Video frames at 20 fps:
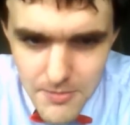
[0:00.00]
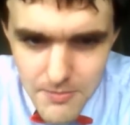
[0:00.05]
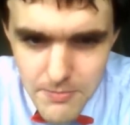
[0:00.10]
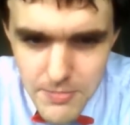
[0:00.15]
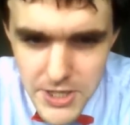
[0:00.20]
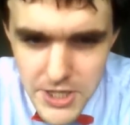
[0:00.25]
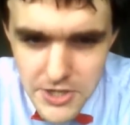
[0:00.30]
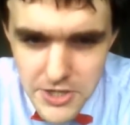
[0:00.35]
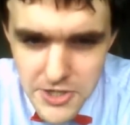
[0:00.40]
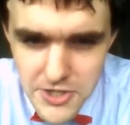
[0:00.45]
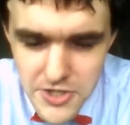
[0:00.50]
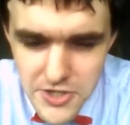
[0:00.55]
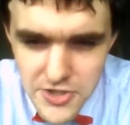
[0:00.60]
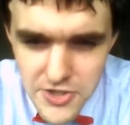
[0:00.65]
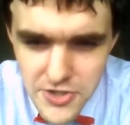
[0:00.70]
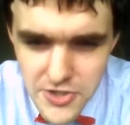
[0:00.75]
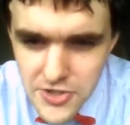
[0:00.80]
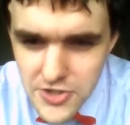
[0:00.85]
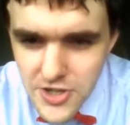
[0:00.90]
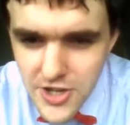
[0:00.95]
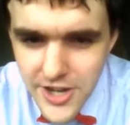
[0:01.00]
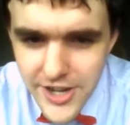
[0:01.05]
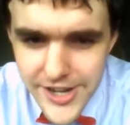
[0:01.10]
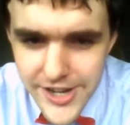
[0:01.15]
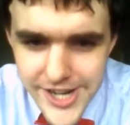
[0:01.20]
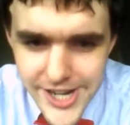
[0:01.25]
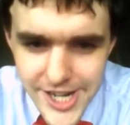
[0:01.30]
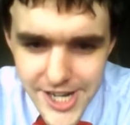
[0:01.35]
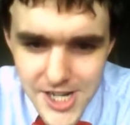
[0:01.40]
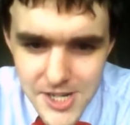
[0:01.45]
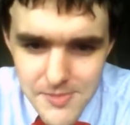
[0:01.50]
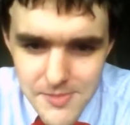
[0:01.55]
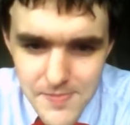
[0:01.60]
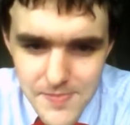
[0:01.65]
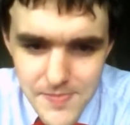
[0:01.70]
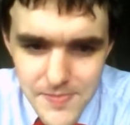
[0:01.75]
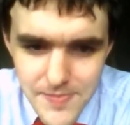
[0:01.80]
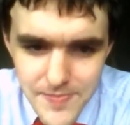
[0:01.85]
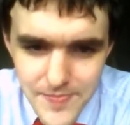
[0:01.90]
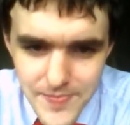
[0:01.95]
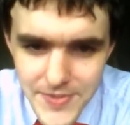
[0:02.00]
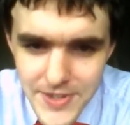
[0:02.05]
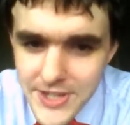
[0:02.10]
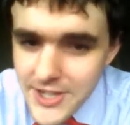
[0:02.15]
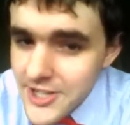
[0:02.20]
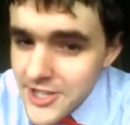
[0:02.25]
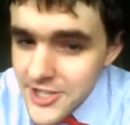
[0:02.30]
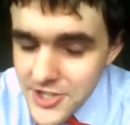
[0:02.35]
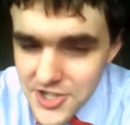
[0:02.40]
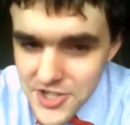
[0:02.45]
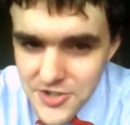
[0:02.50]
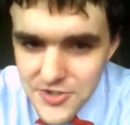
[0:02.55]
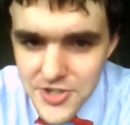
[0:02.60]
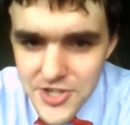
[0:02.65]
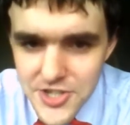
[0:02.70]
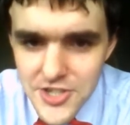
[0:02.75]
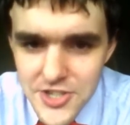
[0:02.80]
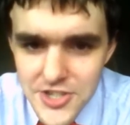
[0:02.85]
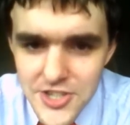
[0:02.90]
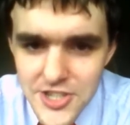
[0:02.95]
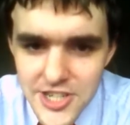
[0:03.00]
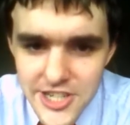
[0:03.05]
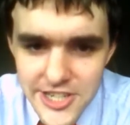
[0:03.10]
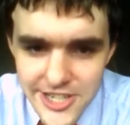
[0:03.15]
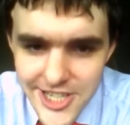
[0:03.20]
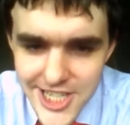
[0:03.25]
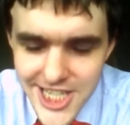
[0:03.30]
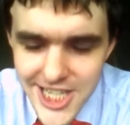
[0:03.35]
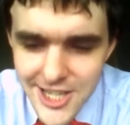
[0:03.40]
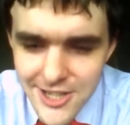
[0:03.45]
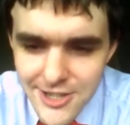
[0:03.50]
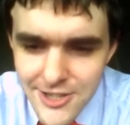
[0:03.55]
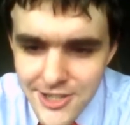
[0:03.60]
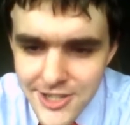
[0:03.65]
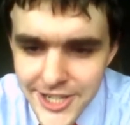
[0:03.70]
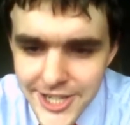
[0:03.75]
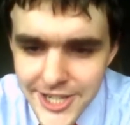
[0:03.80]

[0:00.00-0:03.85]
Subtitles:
Because, as interesting as his little